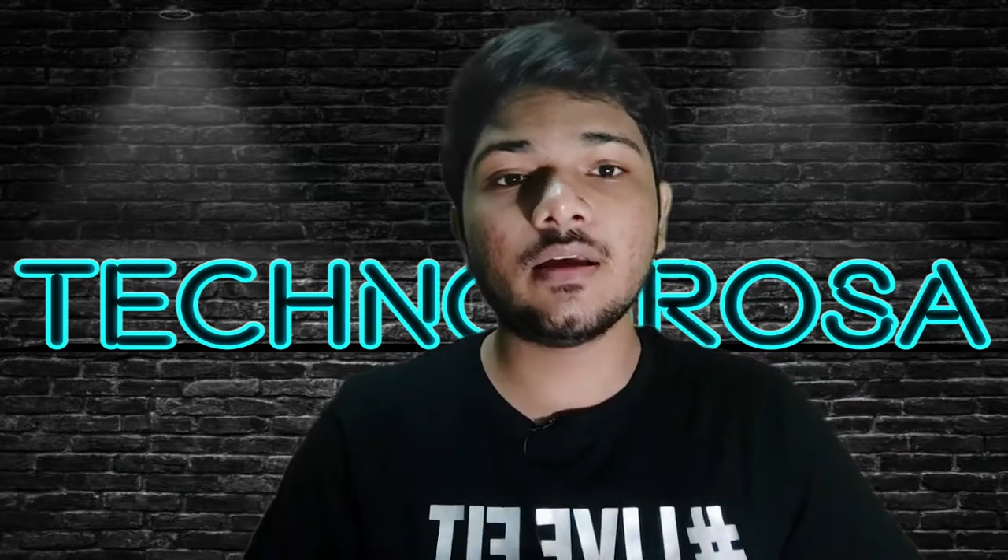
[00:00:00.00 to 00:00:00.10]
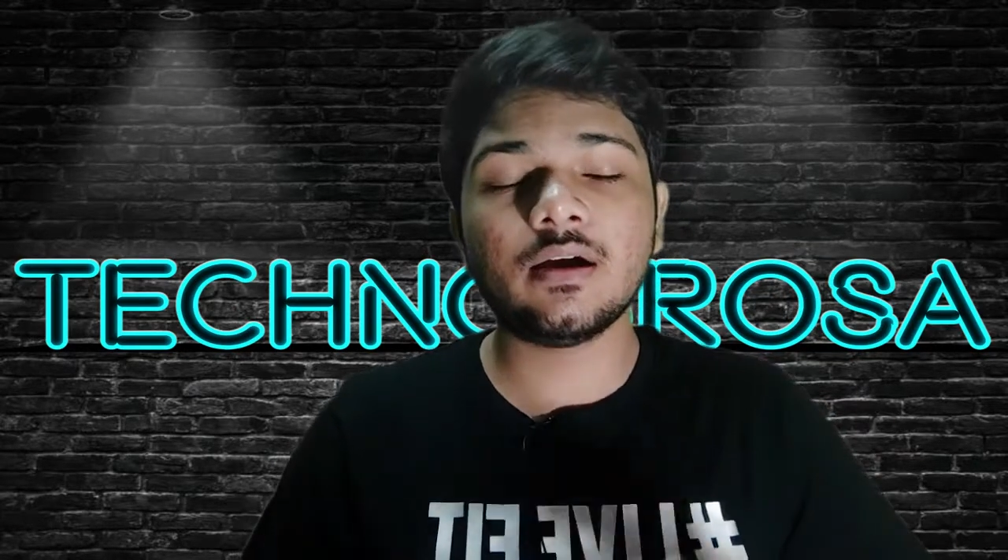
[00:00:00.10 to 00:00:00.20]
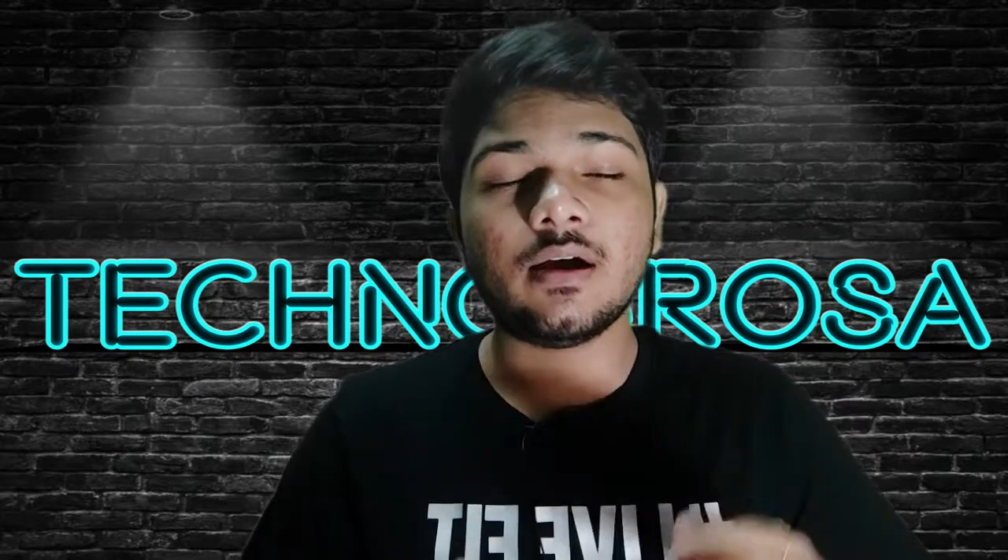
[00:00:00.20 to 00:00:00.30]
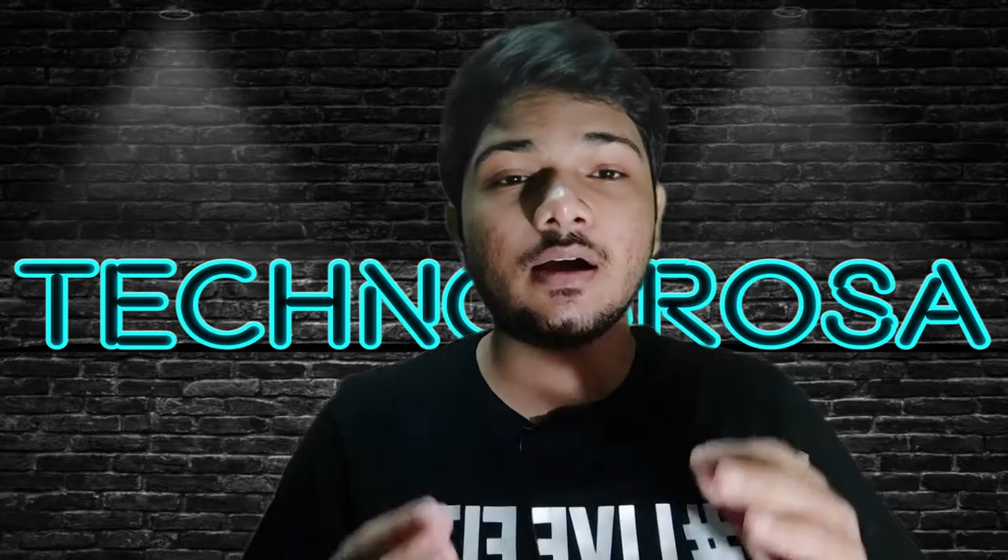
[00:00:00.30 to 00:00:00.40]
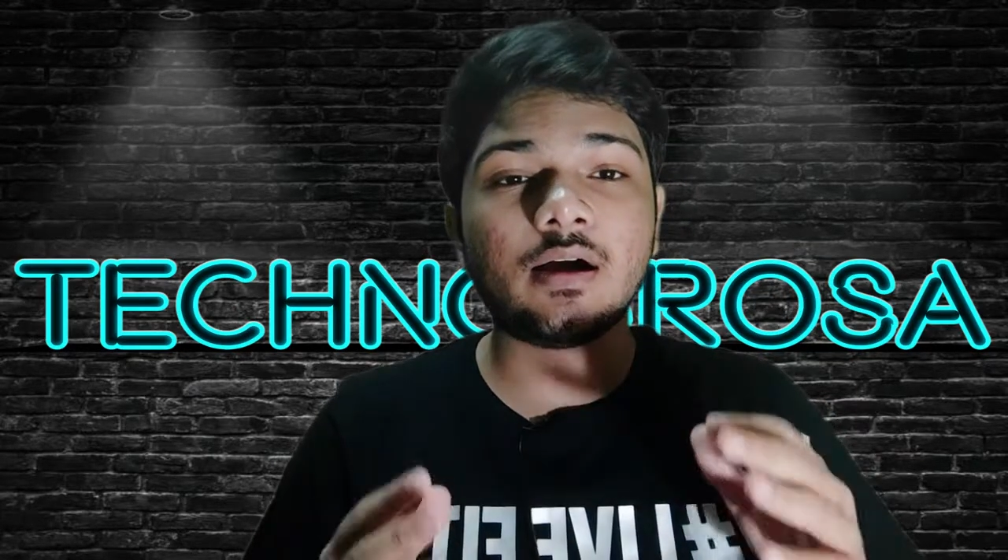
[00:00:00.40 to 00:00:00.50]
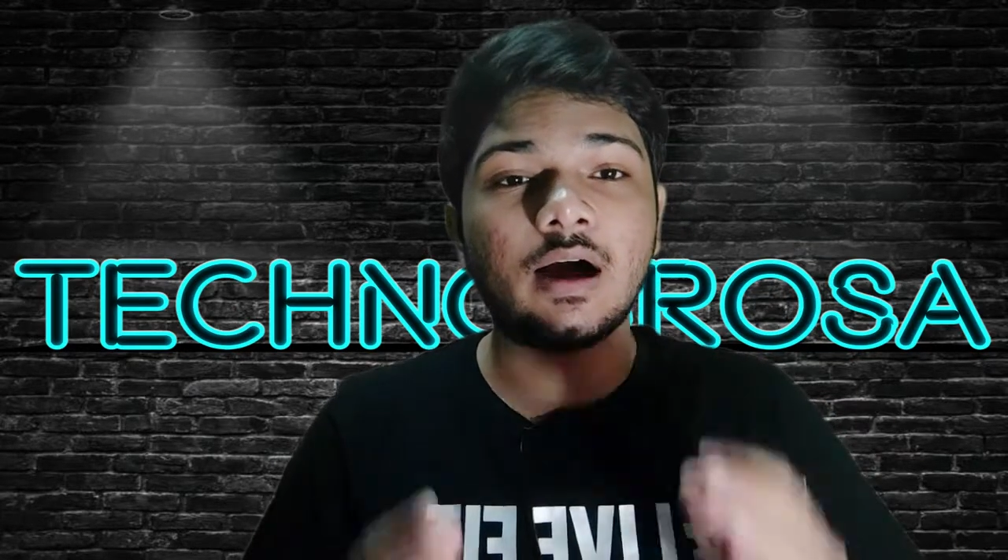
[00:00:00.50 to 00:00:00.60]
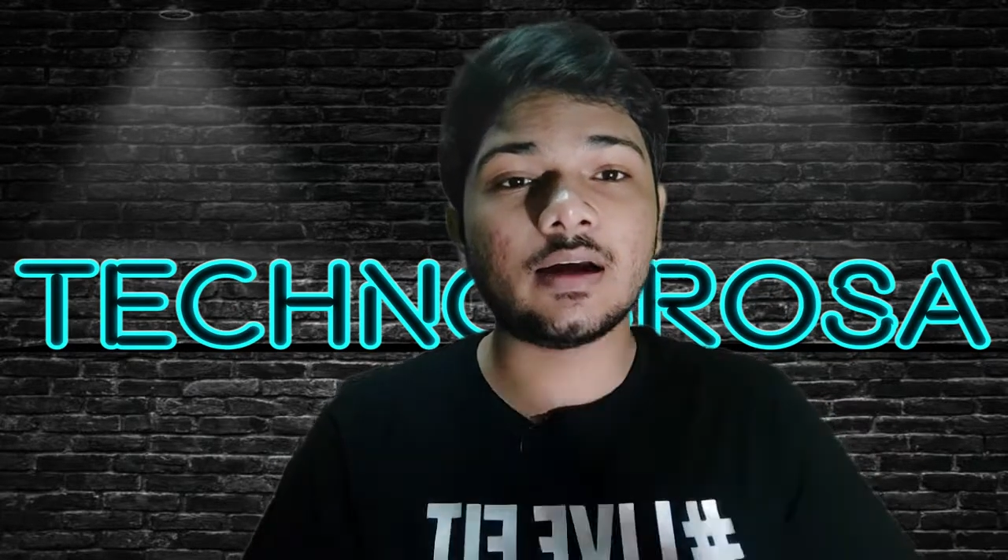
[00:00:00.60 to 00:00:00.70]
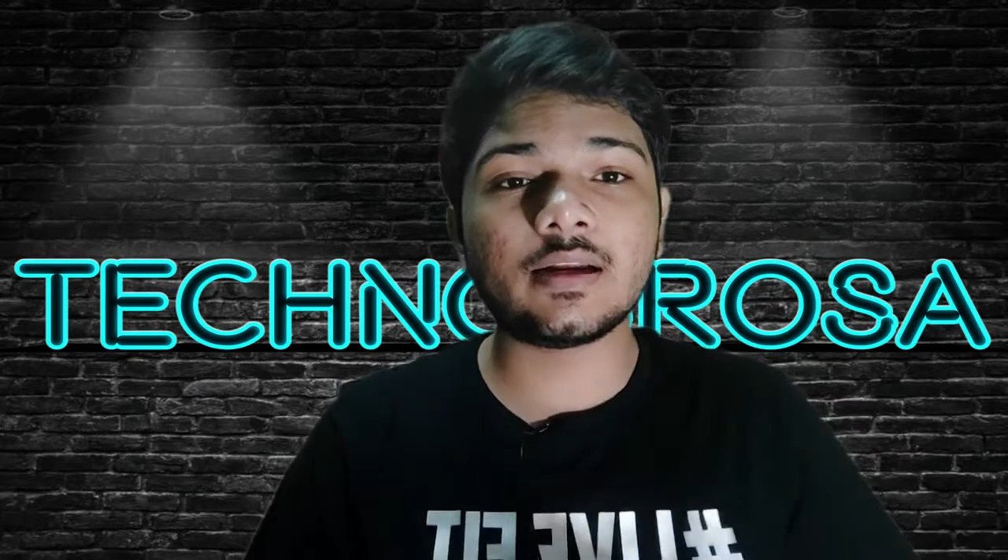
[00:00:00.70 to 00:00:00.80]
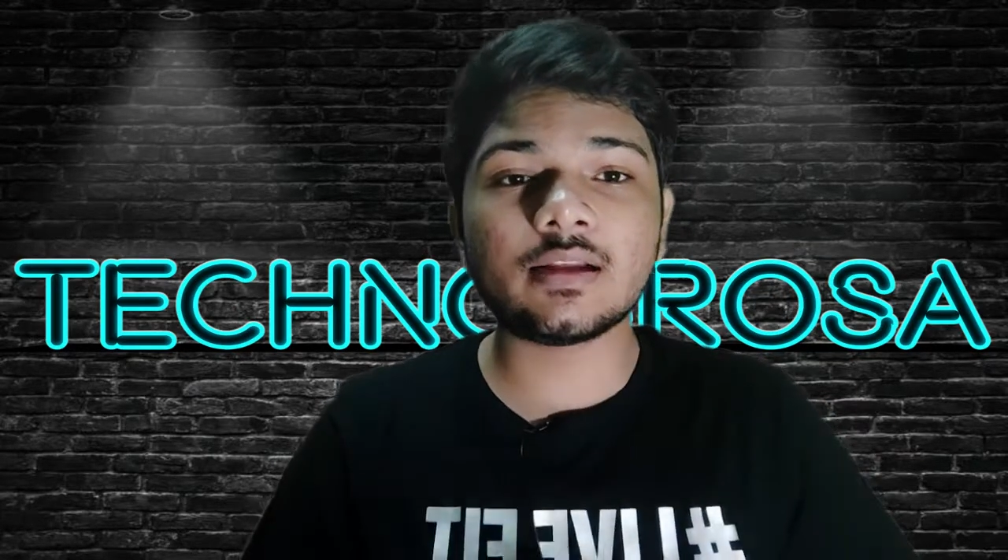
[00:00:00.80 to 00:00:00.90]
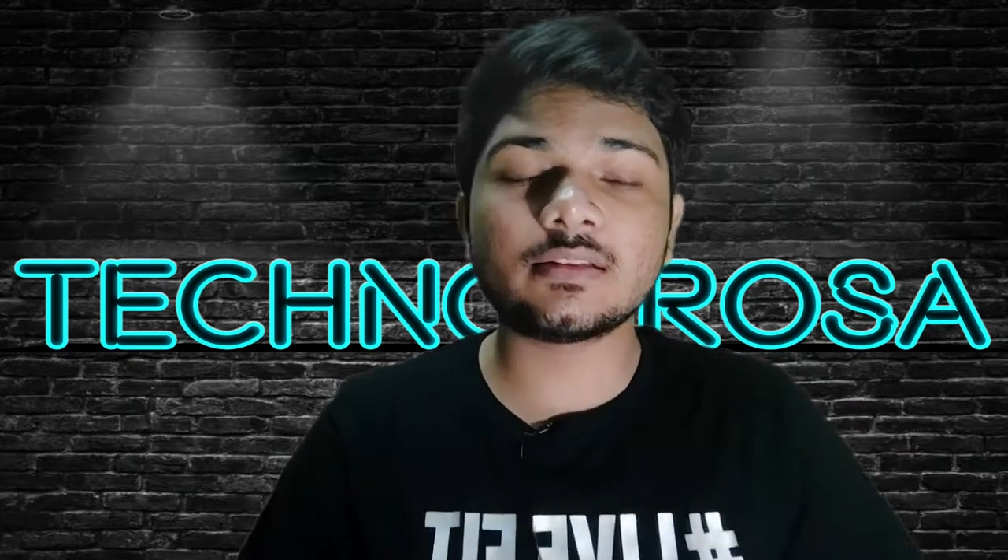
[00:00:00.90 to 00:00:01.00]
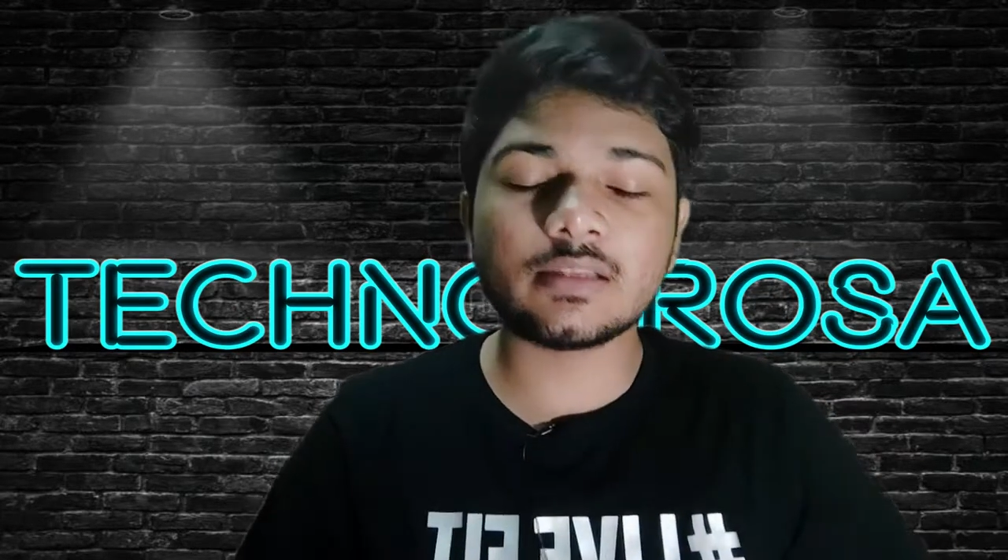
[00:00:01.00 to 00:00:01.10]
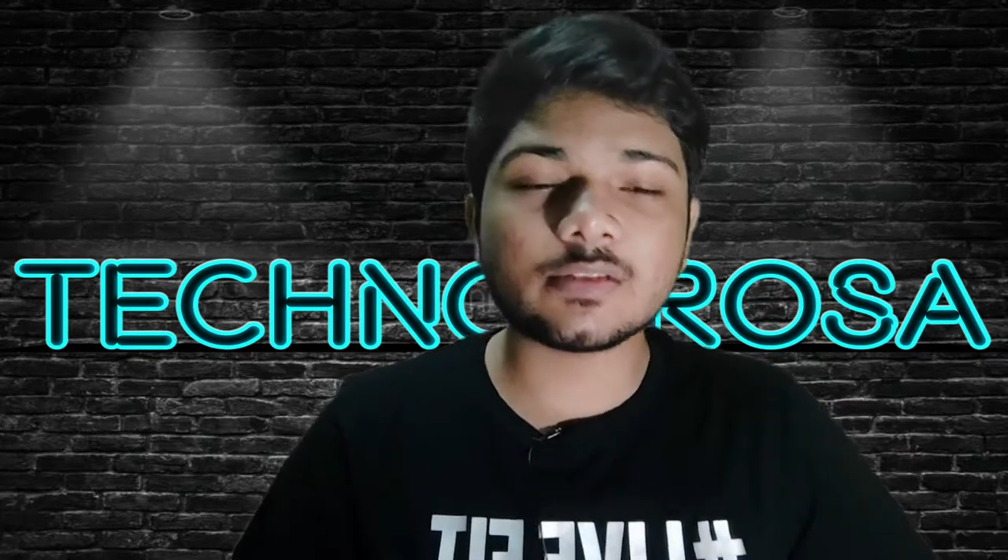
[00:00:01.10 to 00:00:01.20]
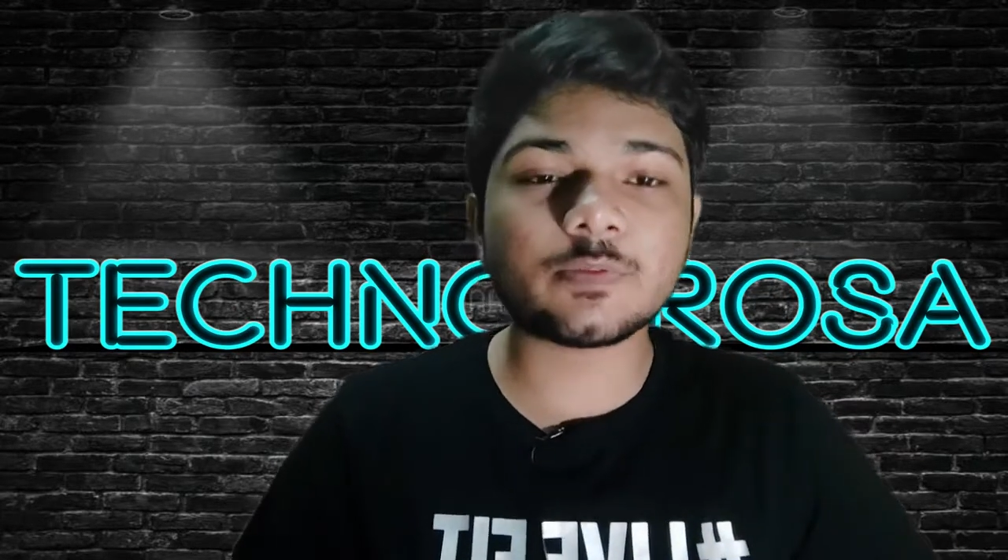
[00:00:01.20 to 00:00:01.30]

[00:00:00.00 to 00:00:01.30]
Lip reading: under this